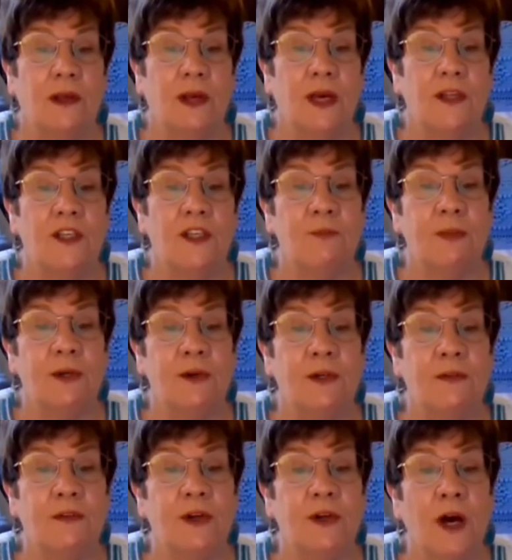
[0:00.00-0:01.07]
And the Spirit
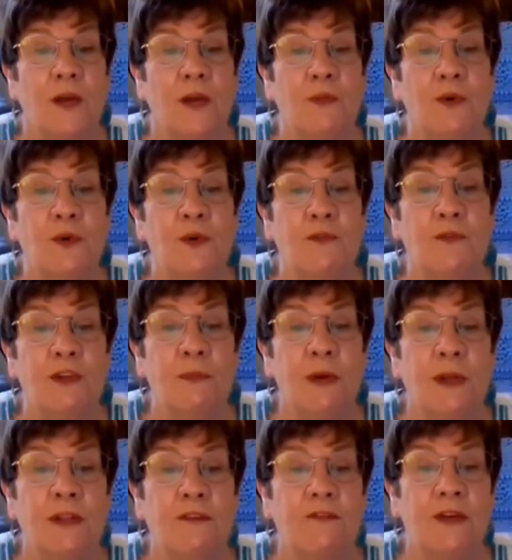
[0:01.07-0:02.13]
of God moved
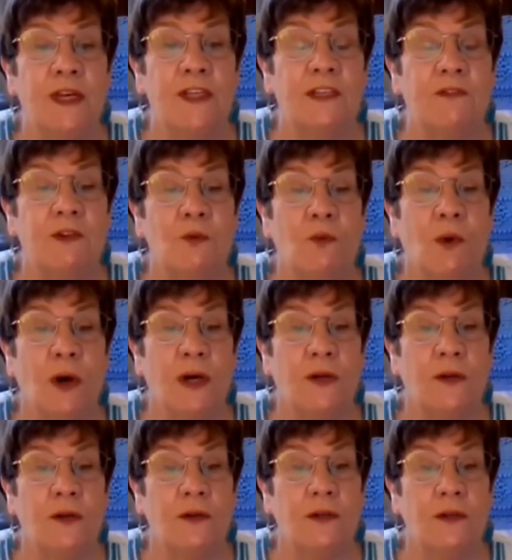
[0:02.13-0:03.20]
upon the face of the
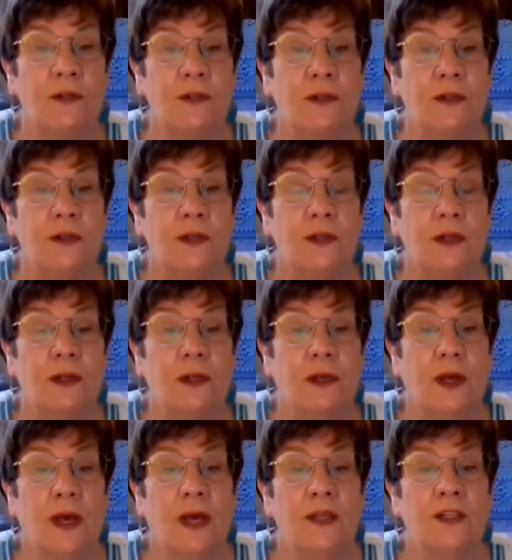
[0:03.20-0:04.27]
waters,
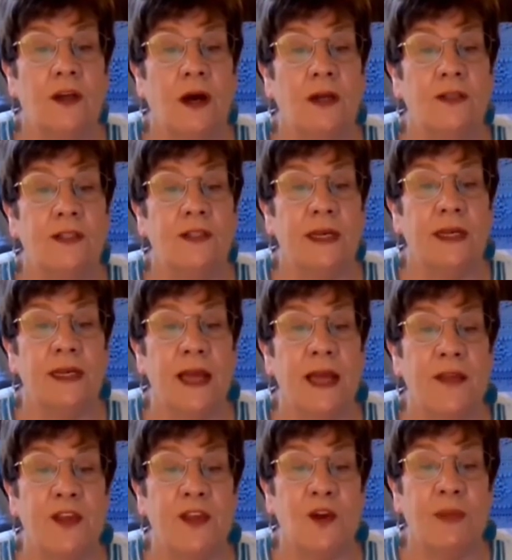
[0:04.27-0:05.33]
and God said,
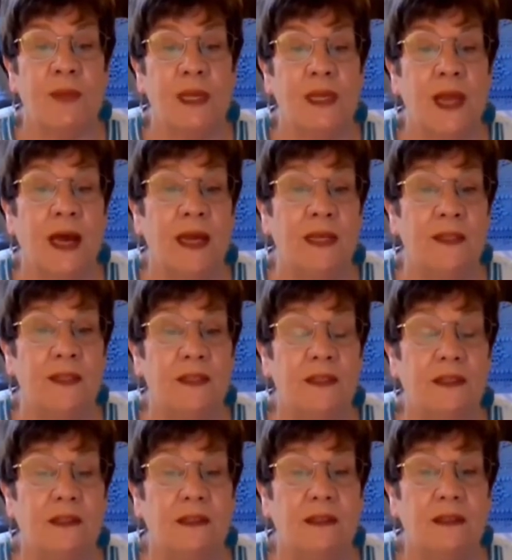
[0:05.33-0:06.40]
"Let there be light,"
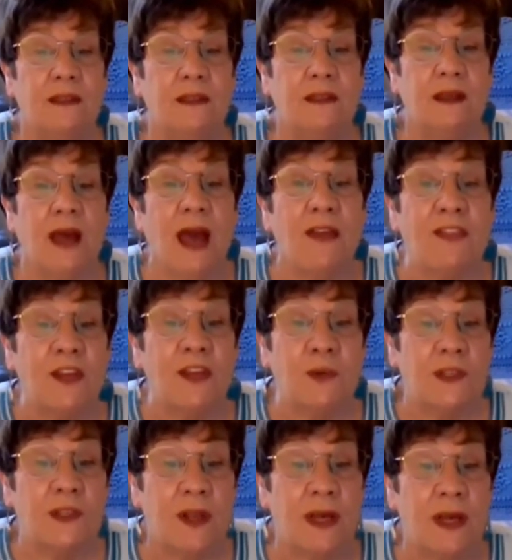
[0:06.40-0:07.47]
and there
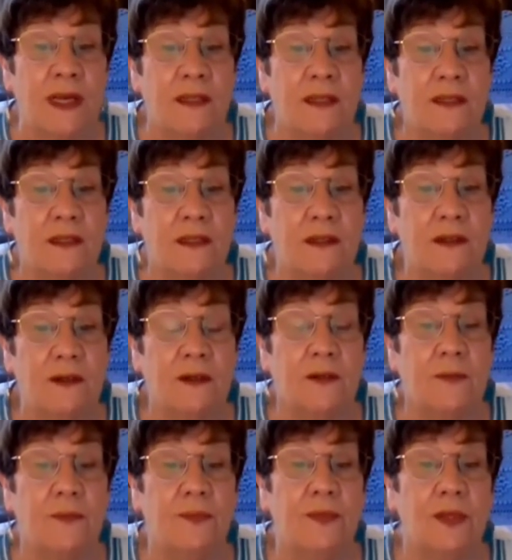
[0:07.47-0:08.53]
was light.
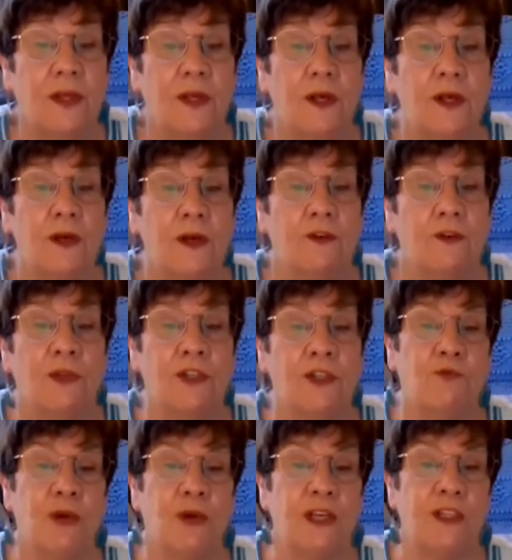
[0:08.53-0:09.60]
From
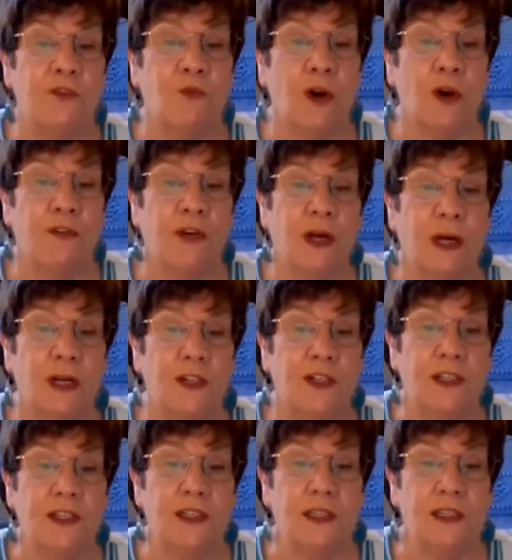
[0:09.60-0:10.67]
this reservoir of
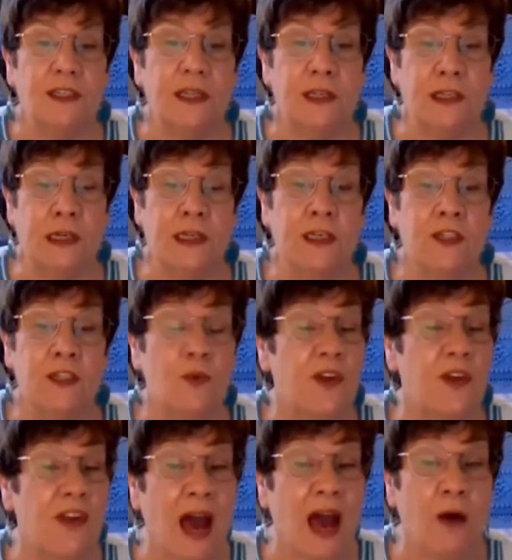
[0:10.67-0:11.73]
consciousness that is
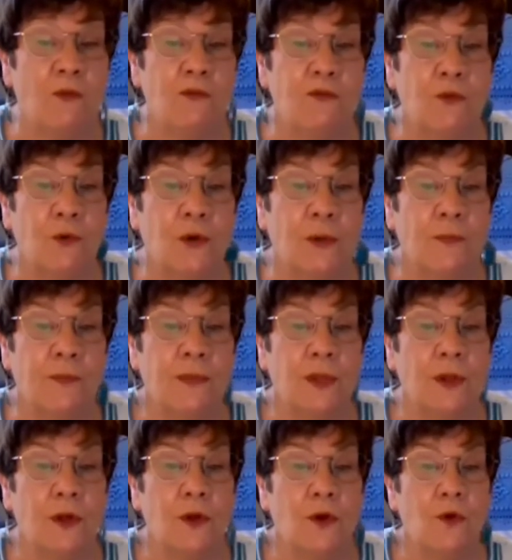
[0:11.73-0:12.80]
without form,
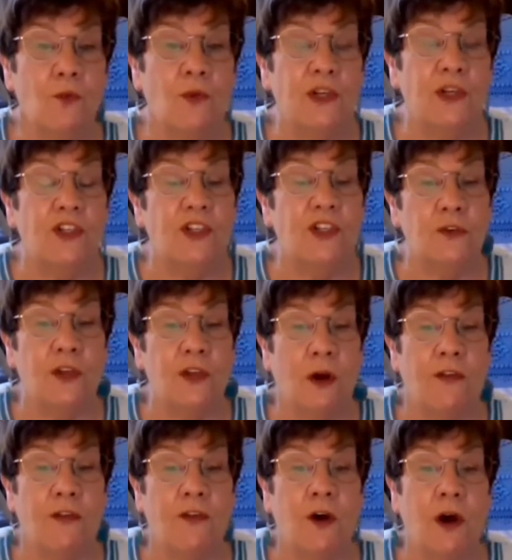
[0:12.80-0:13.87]
we choose
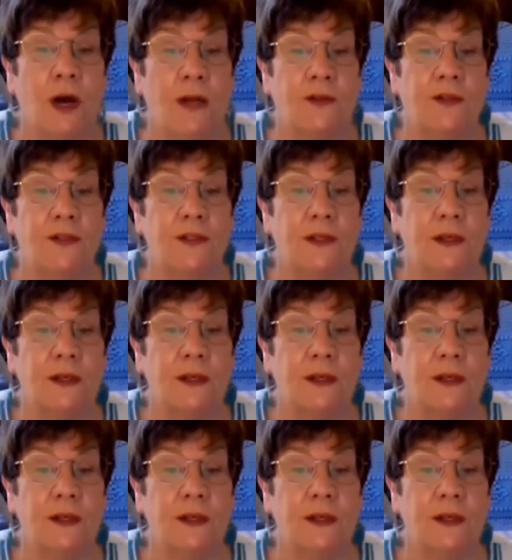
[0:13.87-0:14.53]
our thoughts.